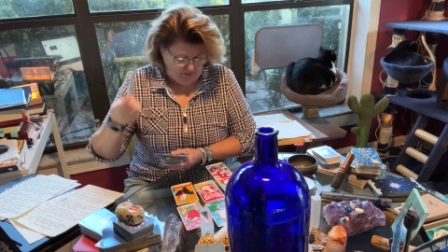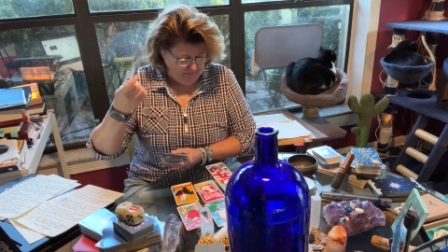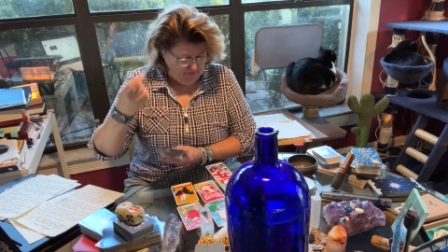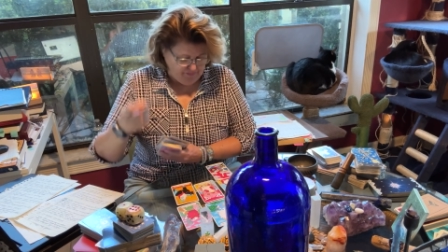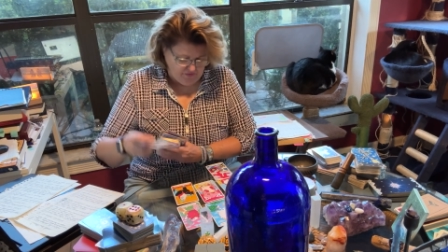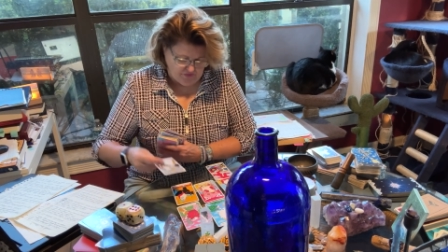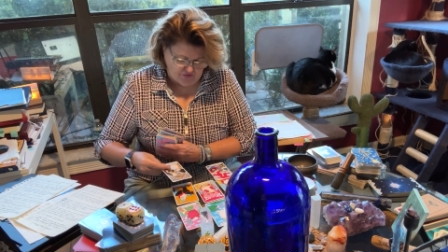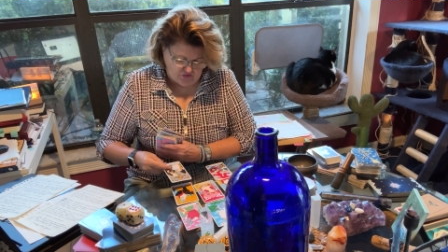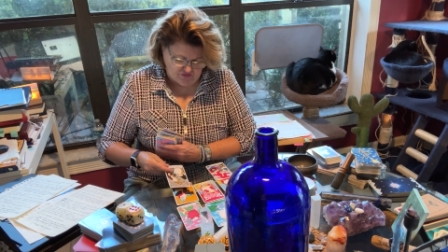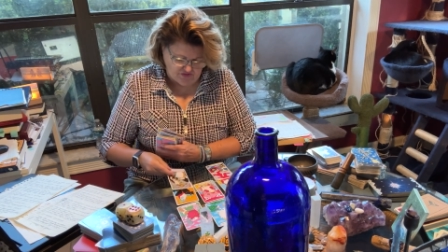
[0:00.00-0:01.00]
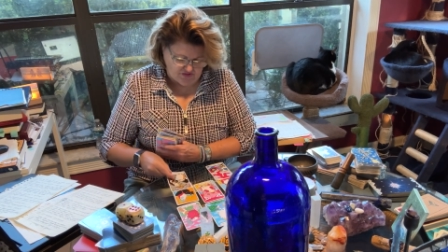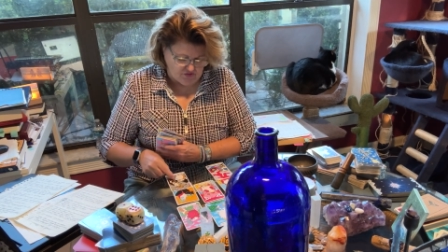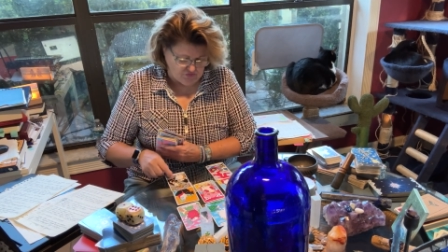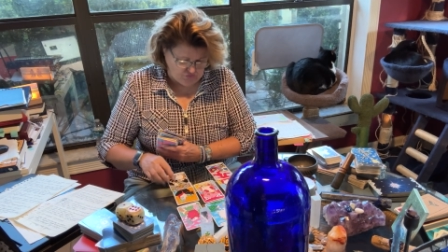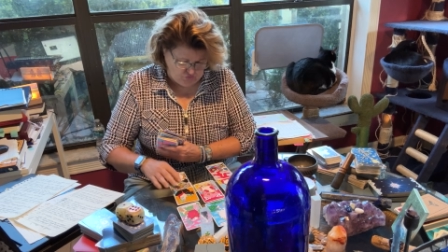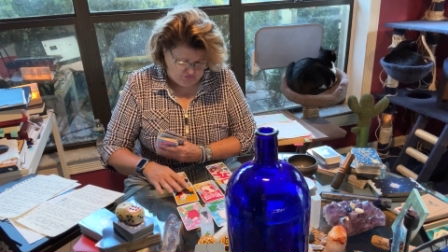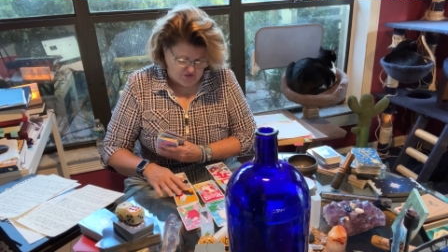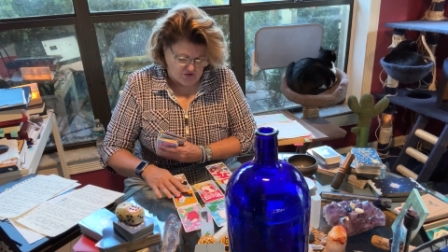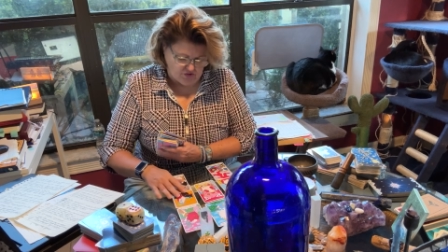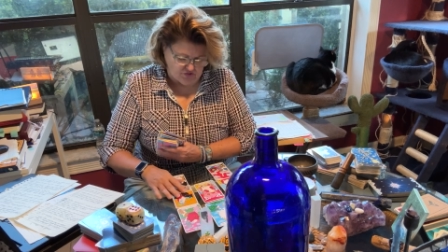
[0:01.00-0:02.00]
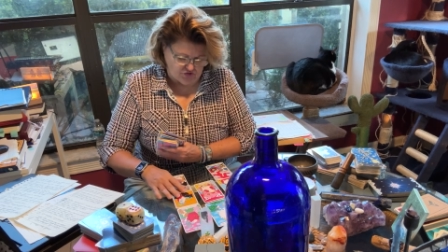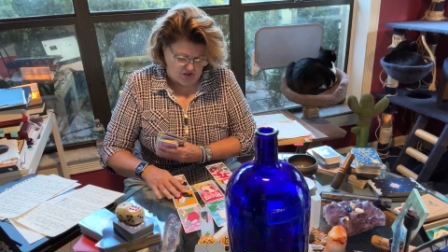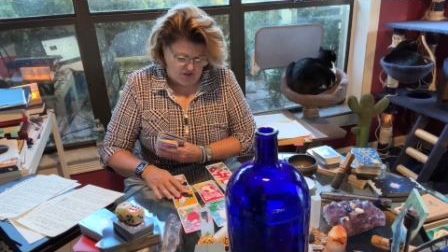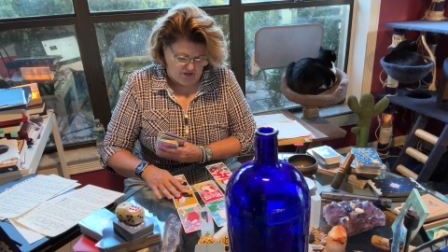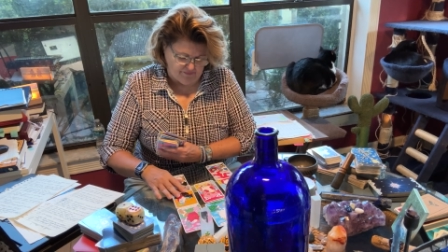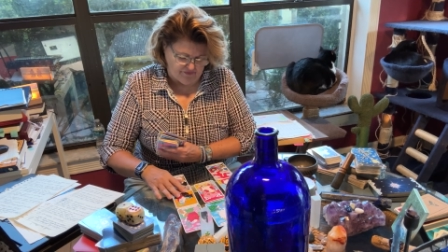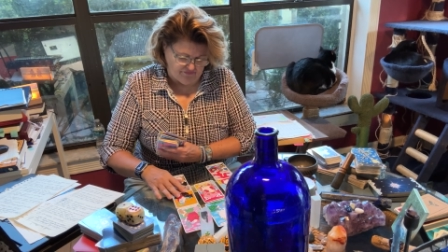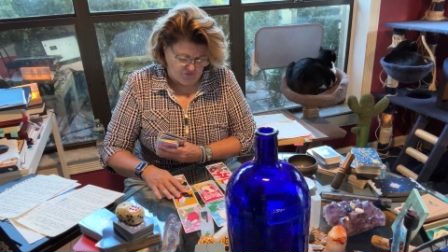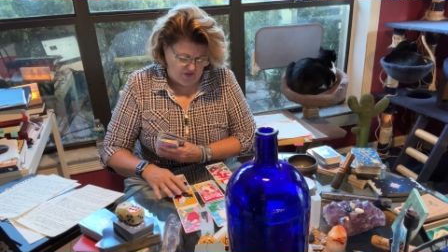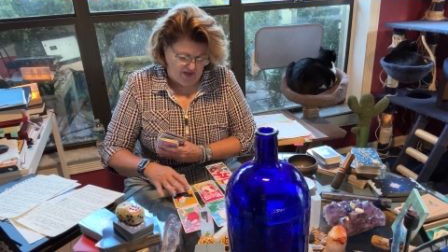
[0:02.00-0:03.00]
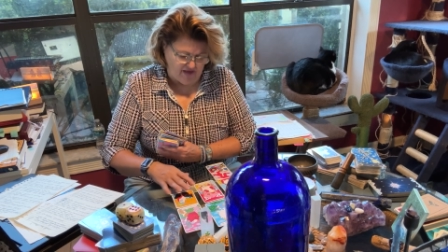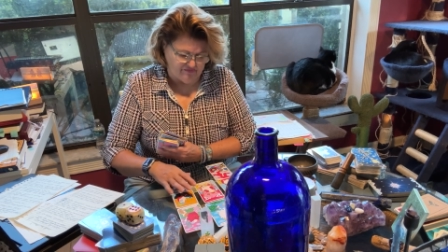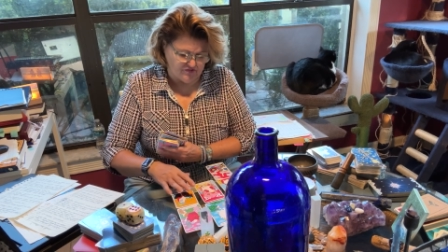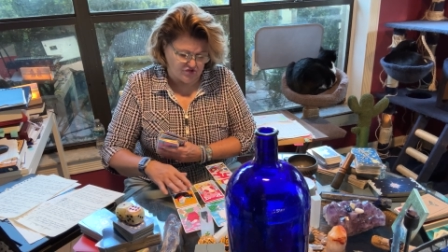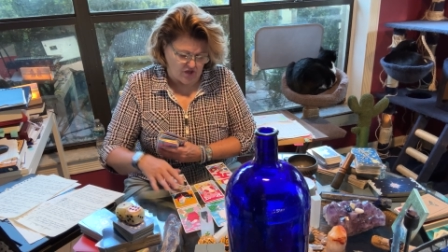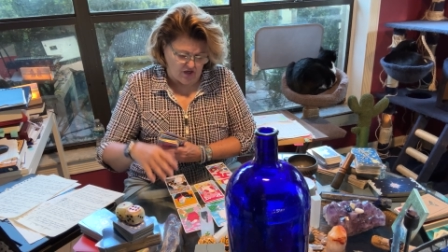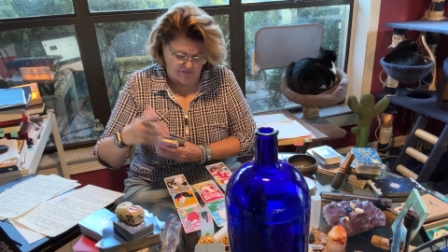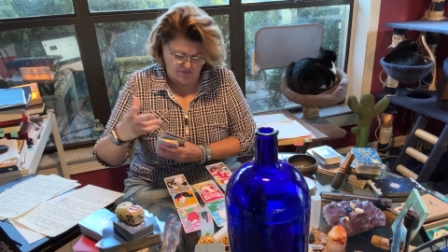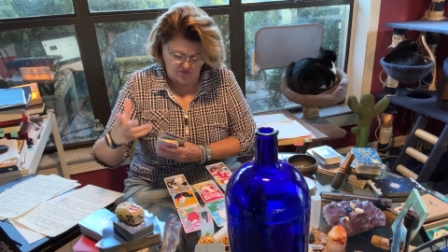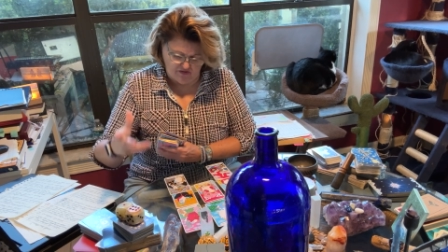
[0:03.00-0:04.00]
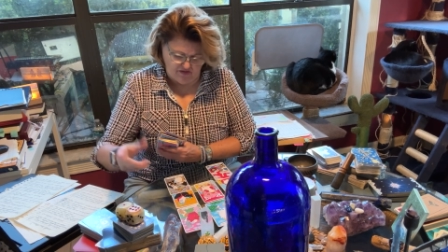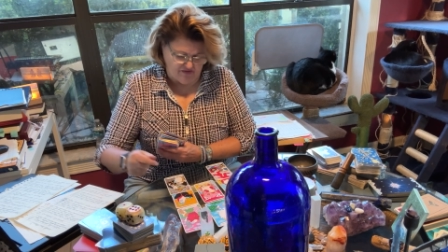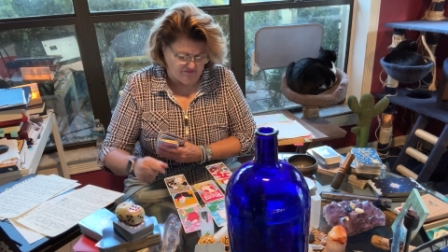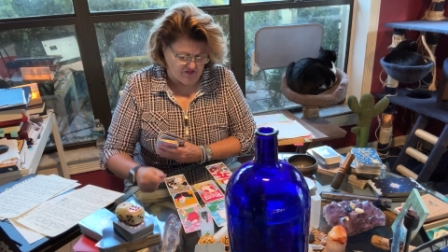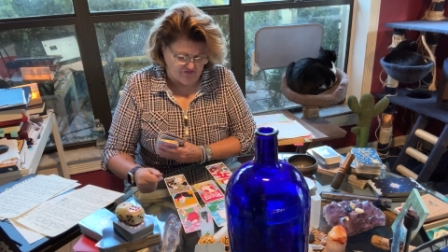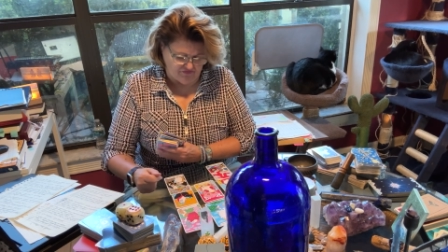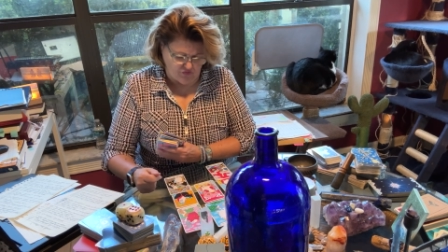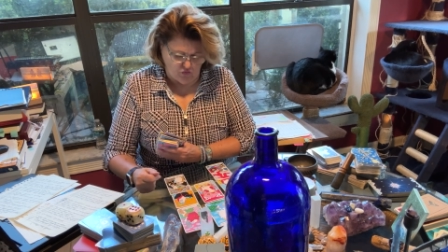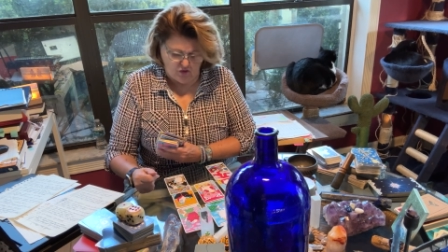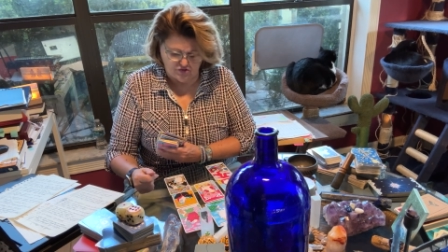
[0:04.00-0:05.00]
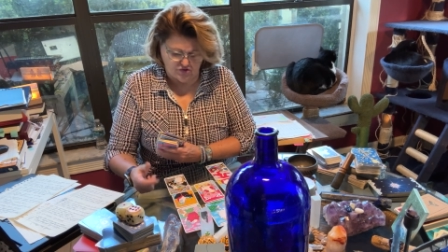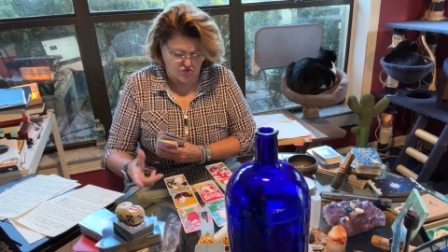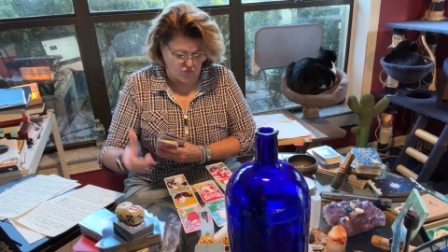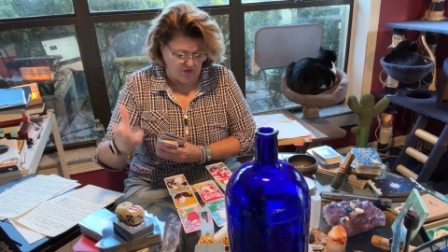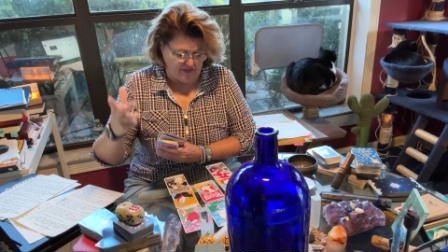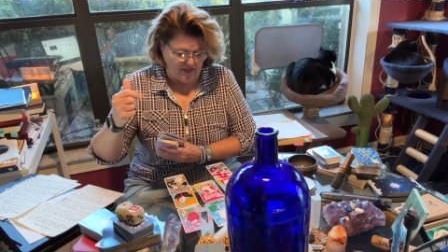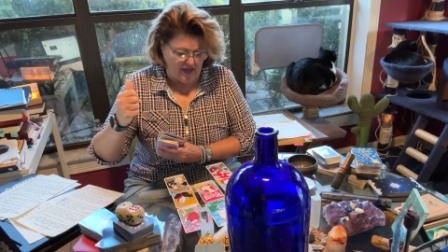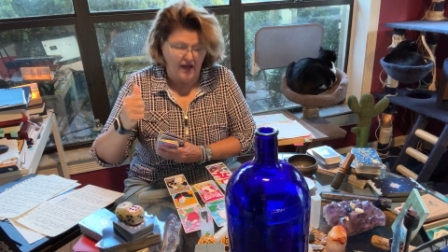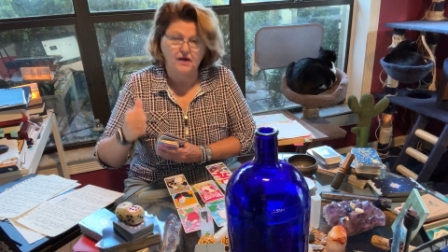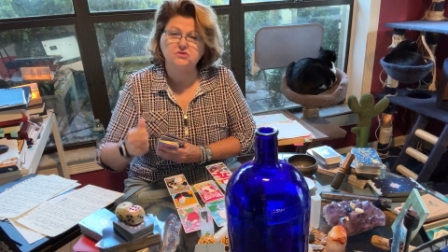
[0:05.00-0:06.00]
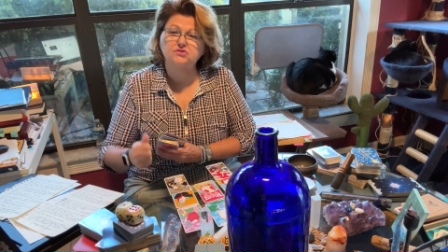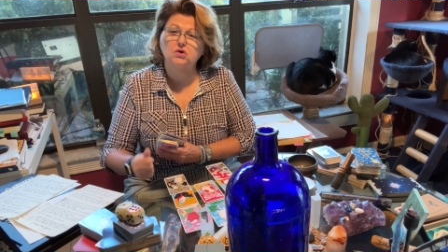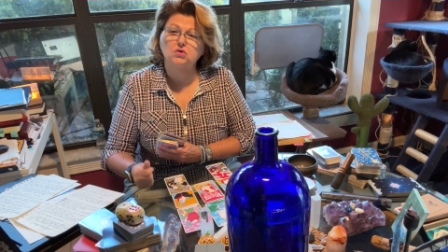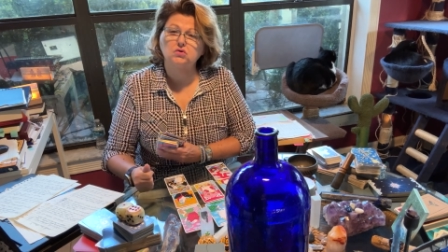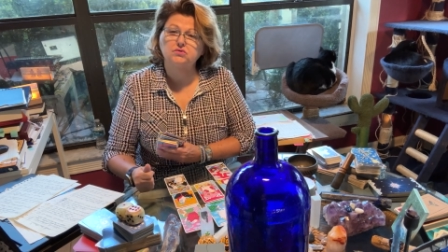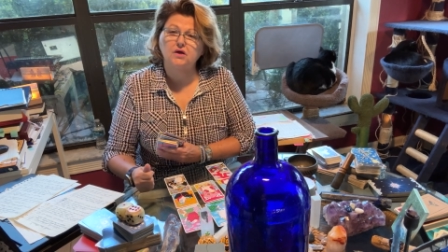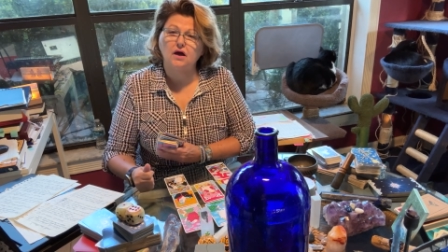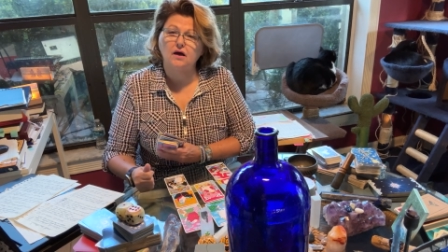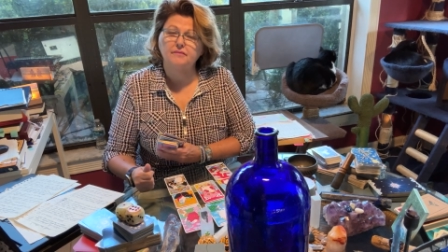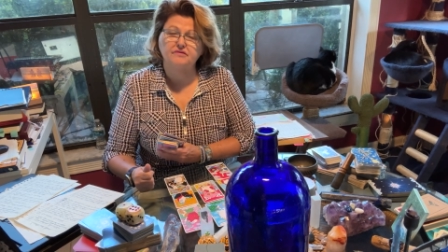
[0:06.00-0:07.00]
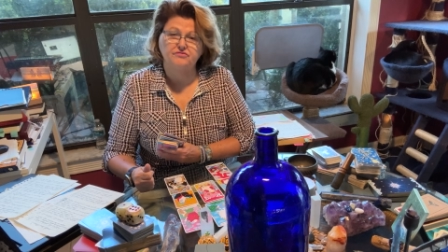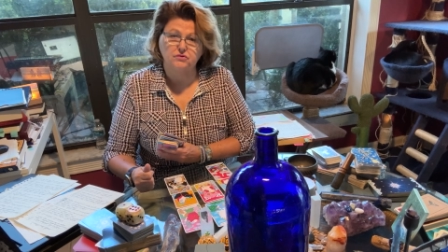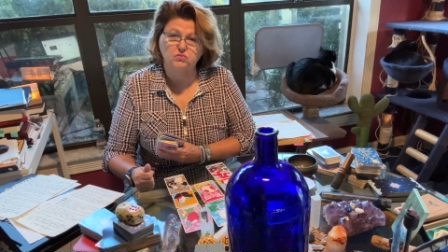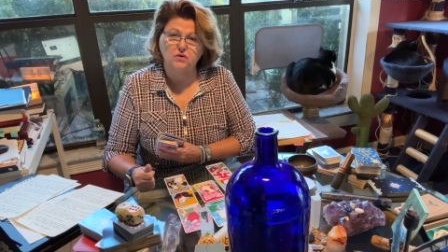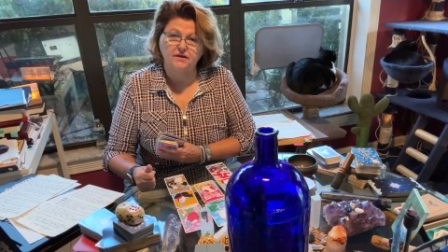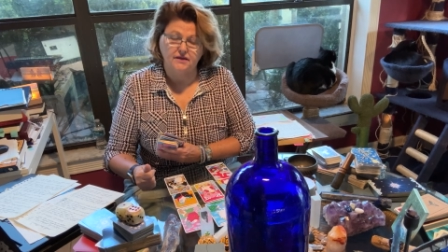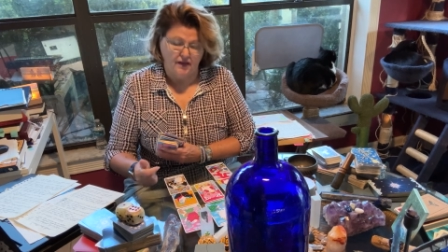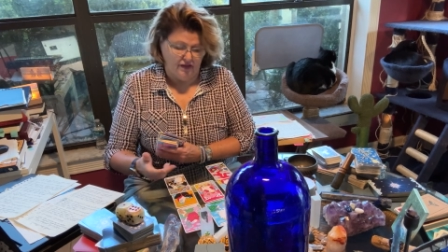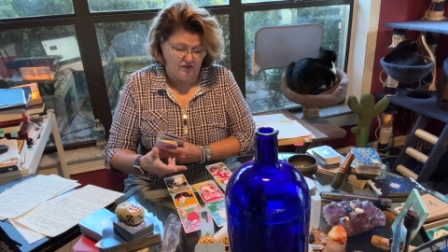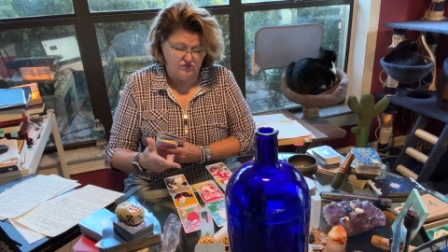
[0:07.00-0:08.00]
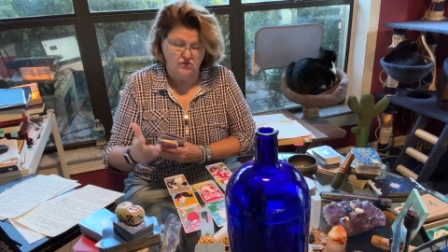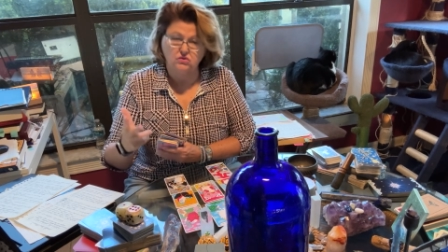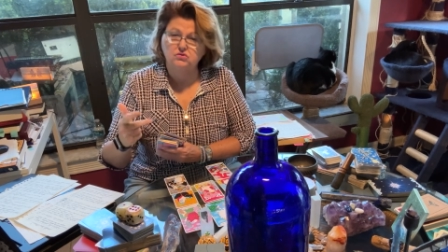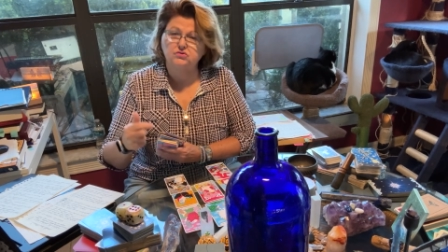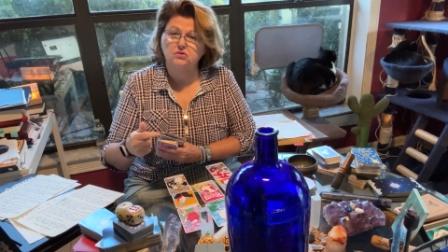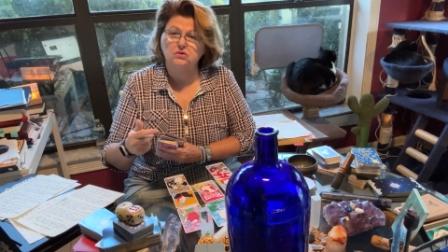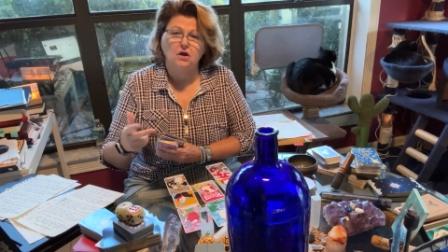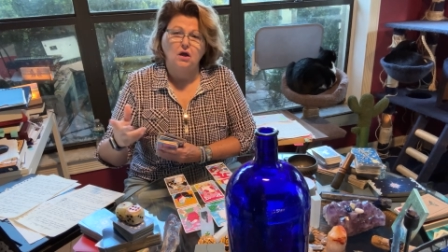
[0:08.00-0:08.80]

People are noticing you're doing a good job. If you have a job, or even if you are just running a household, if you're running a household, or